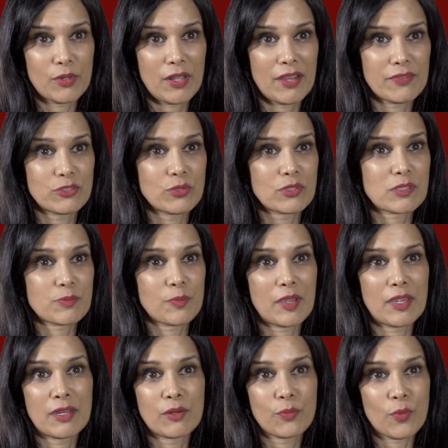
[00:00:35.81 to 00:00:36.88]
We'll have to
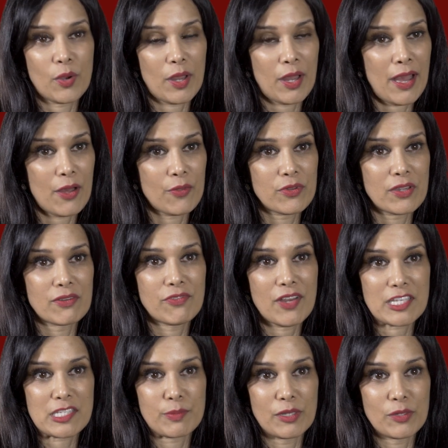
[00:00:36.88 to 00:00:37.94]
explain how the
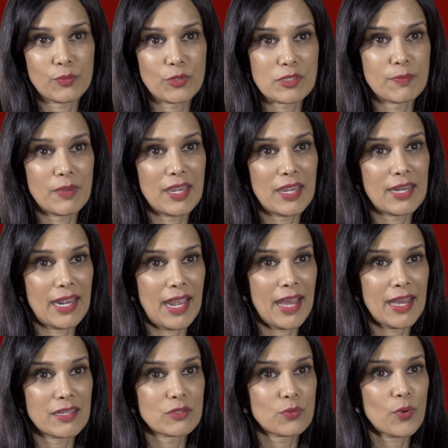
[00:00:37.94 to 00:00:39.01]
investment was made
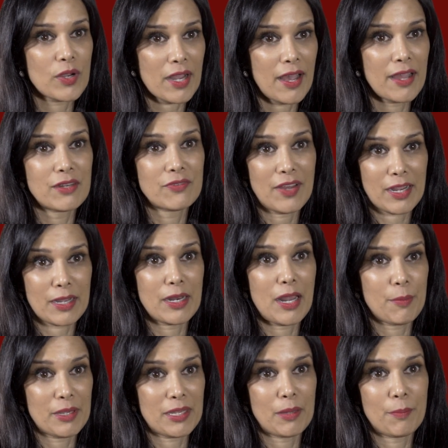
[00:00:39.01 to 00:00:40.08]
and what kind of
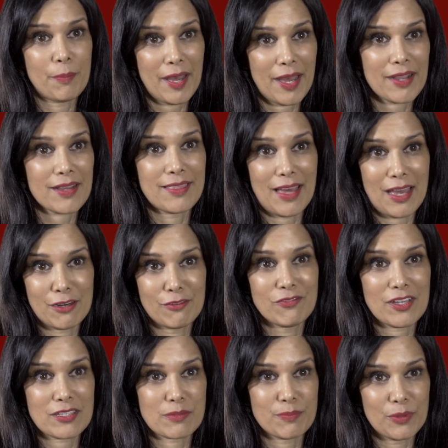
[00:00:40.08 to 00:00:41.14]
economic impact that
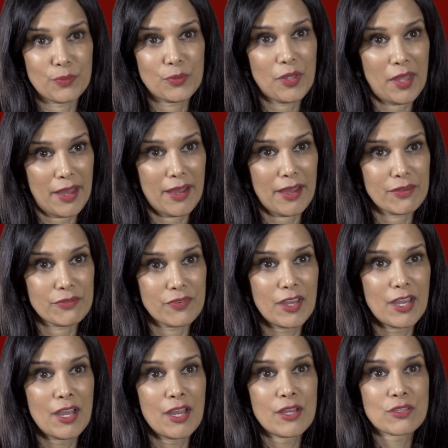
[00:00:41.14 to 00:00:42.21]
investment will have.
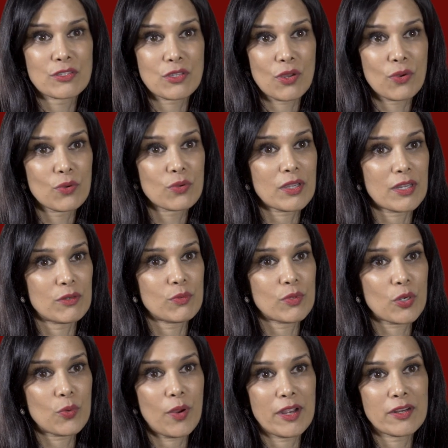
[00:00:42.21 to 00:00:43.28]
So again, it
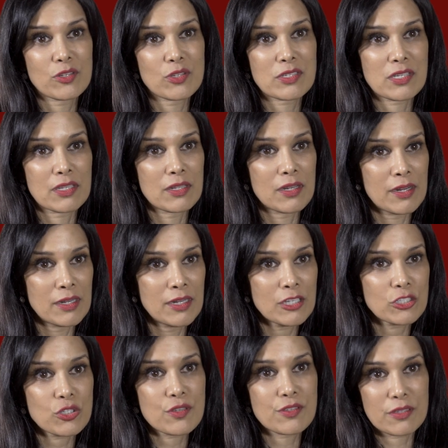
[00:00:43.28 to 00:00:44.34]
requires an
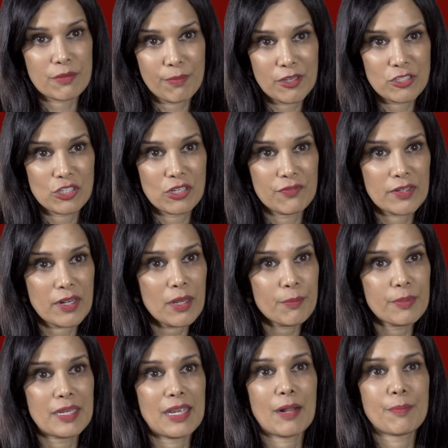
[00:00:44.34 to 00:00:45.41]
initial submission of a
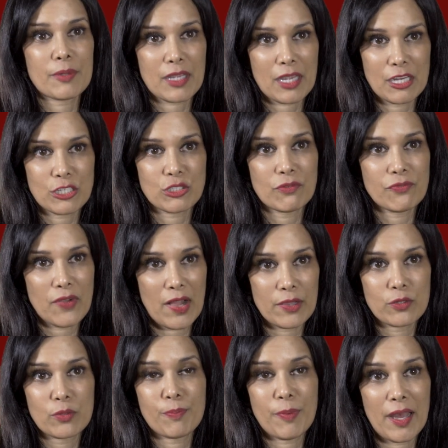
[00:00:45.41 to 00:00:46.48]
company application
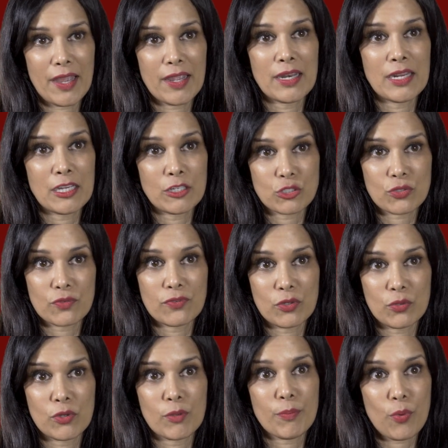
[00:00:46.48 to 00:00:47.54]
followed by an
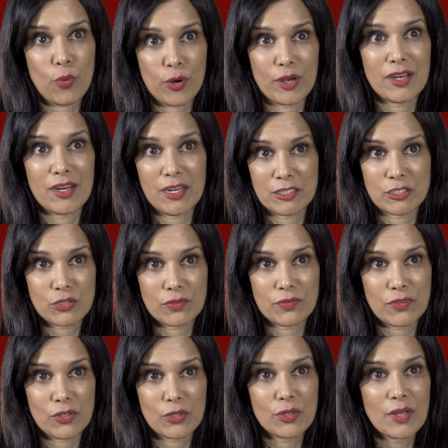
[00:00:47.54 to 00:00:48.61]
interview, an important
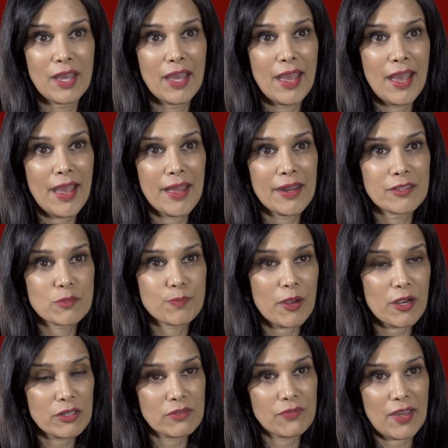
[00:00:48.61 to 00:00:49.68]
interview. And as
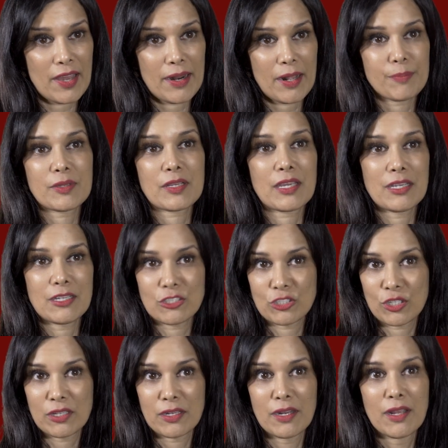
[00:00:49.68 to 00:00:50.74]
part of that
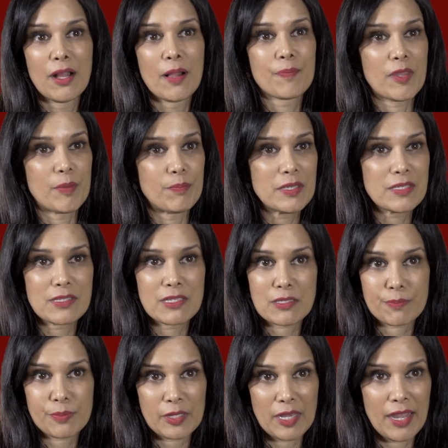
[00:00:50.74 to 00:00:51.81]
application, a
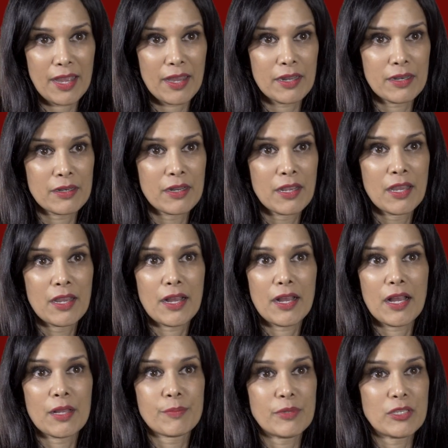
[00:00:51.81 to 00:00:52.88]
business plan
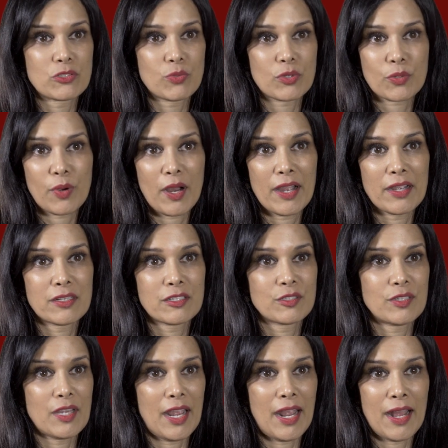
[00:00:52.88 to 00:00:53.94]
is
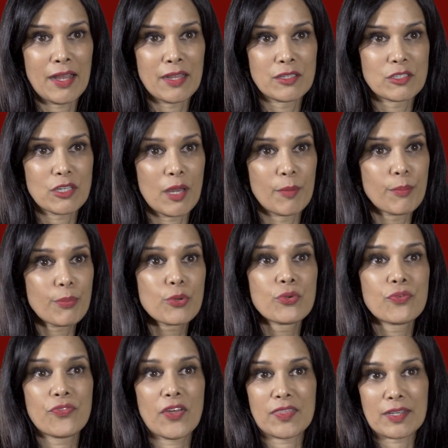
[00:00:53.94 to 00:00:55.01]
required, and
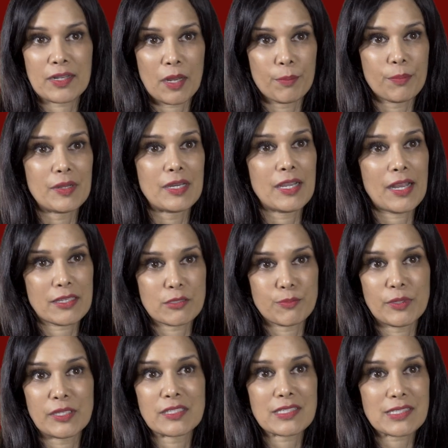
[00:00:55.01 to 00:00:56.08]
proof that the company has
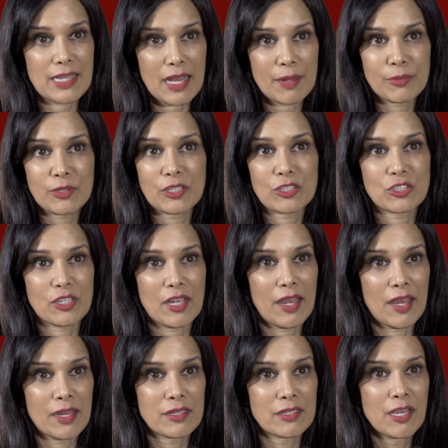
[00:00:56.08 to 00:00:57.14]
been established,
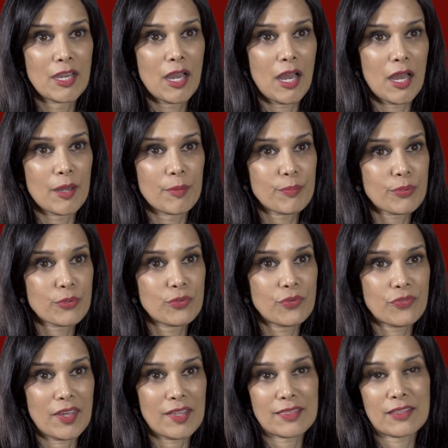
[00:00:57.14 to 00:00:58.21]
and
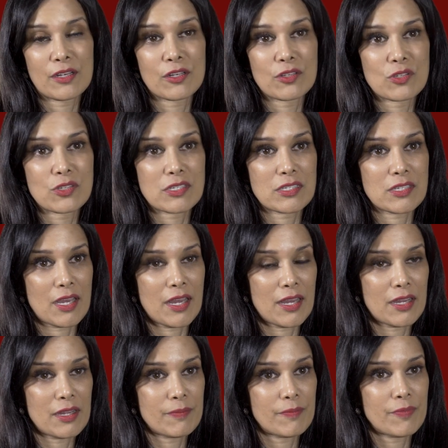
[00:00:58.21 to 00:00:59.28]
proof that there's
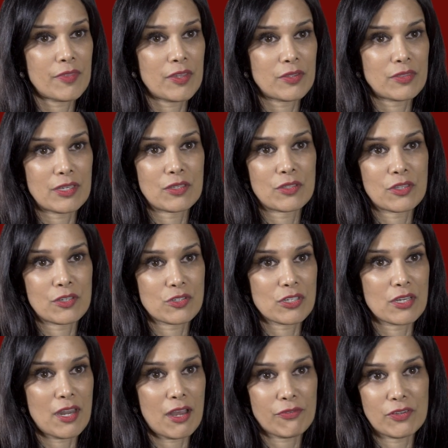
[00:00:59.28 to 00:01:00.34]

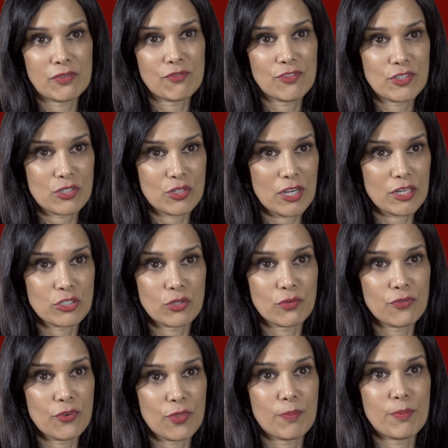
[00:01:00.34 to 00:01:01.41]
enough infrastructure
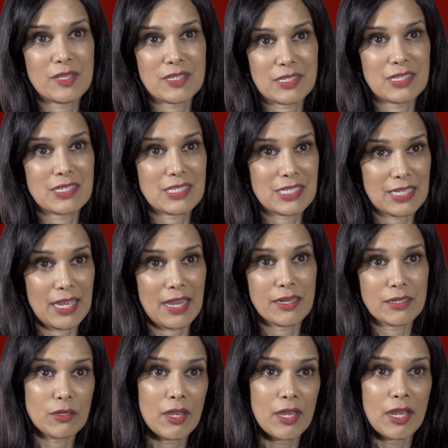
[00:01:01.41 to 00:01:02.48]
for the business to get
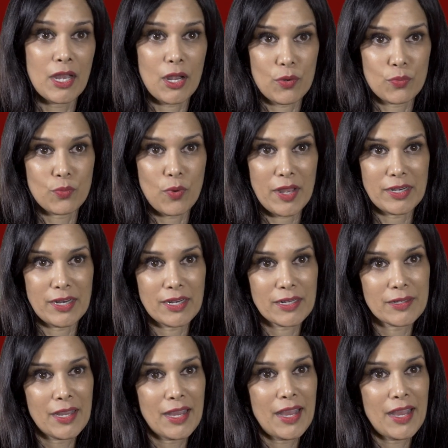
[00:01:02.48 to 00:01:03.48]
it running.